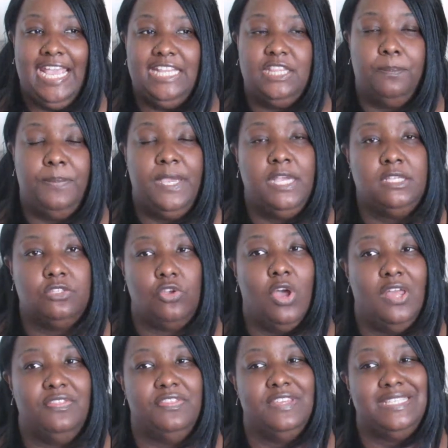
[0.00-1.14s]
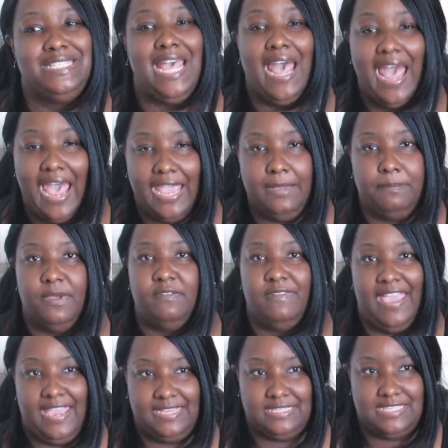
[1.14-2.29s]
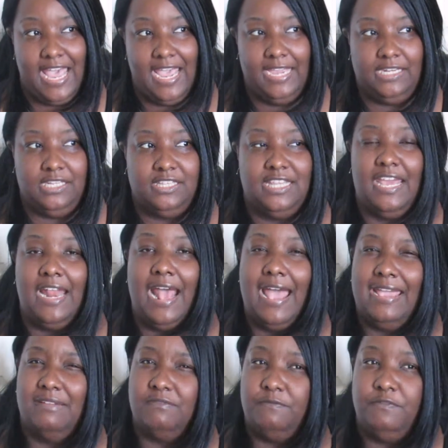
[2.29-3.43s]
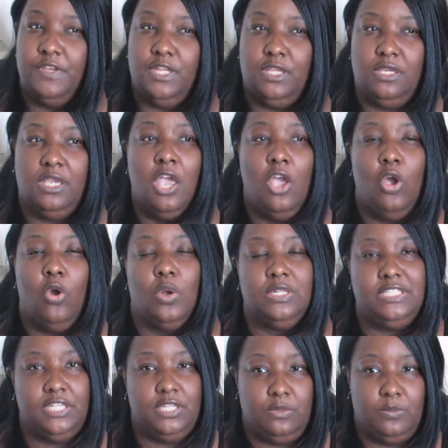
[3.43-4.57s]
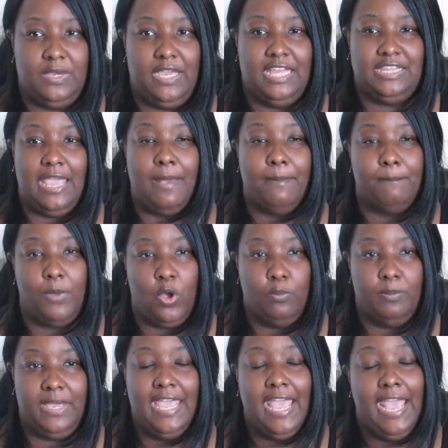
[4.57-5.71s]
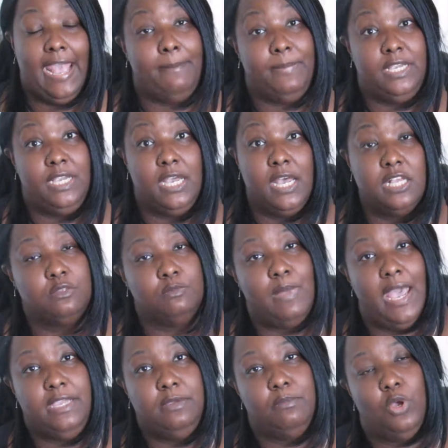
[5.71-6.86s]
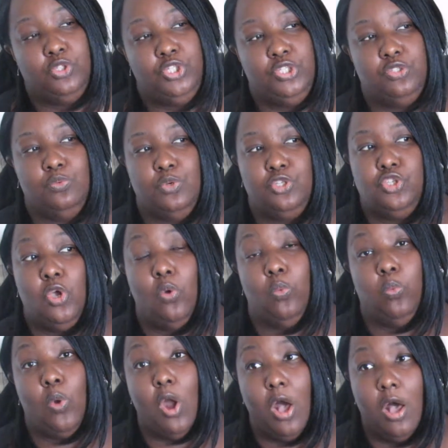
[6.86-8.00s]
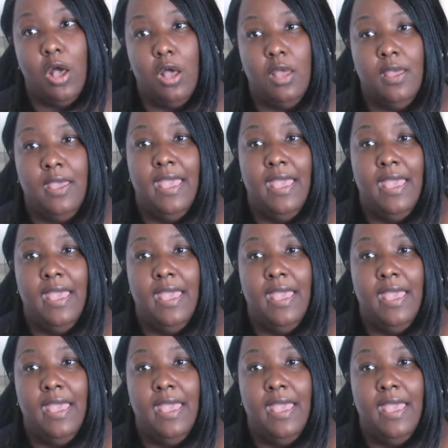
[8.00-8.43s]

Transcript: It depends on the type of anxiety that I am feeling or dealing with at that moment. And because my emotions were so raw